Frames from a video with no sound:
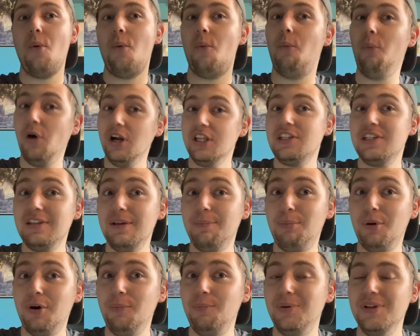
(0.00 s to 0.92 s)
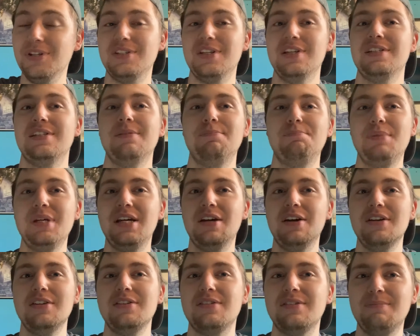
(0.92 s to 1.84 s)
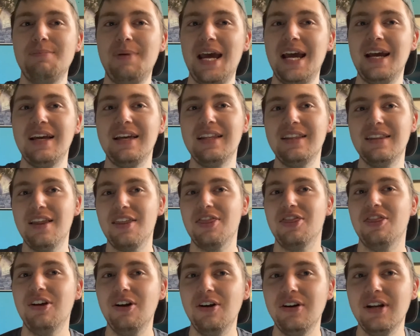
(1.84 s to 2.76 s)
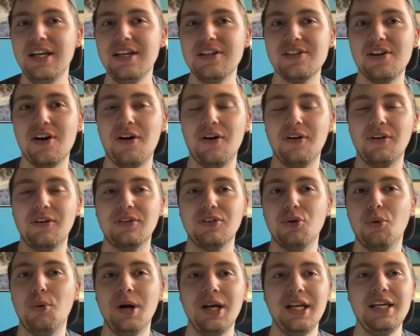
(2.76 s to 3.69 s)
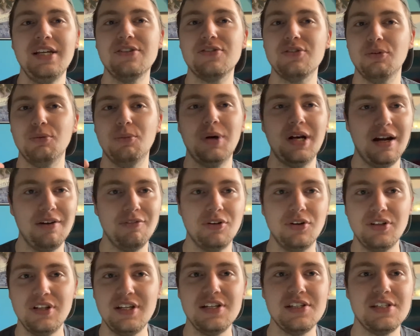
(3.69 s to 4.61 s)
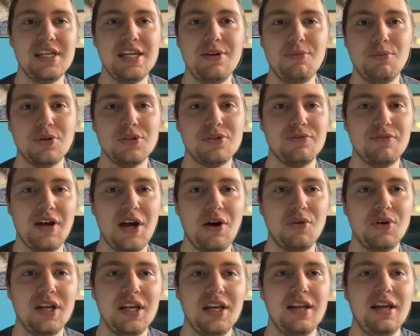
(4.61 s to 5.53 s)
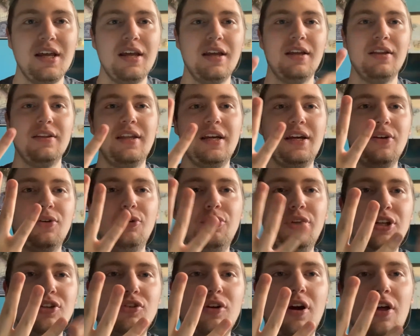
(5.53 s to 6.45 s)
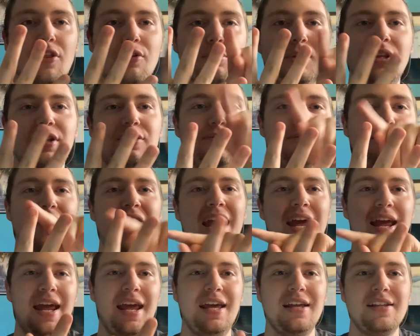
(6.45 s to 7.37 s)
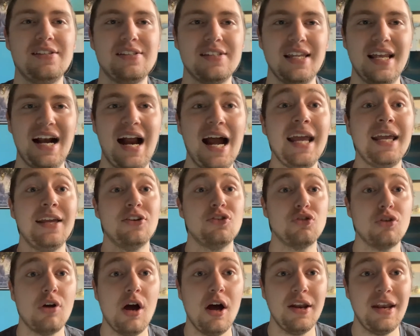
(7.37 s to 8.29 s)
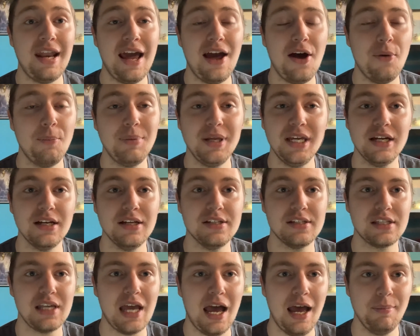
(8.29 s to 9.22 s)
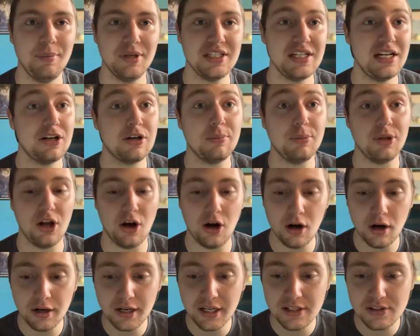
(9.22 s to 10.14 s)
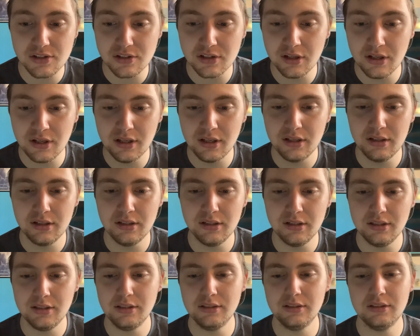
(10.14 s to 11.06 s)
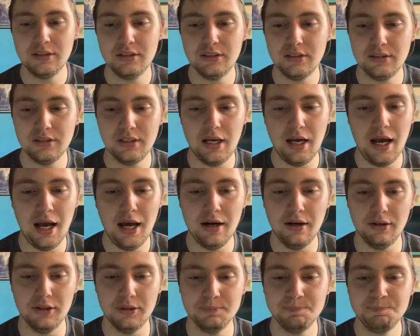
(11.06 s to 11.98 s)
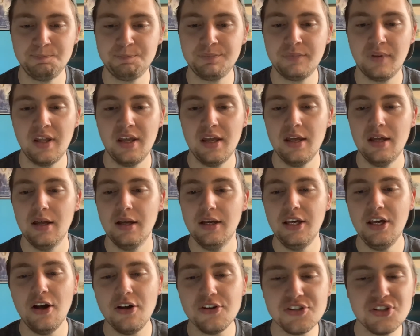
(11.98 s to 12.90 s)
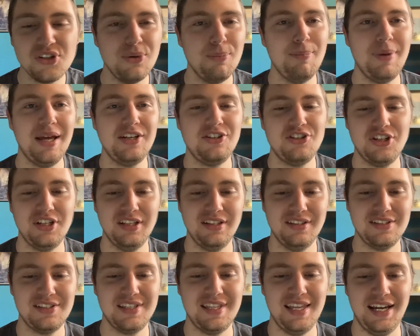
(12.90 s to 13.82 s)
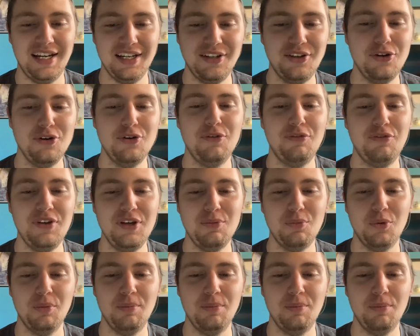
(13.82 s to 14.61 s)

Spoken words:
What's the purpose? Is it because back in the 30s or 20s or whenever Disney was founded, they could only draw the really fat hands that I can draw now because I'm a terrible artist? I don't know." He also mentions that Goofy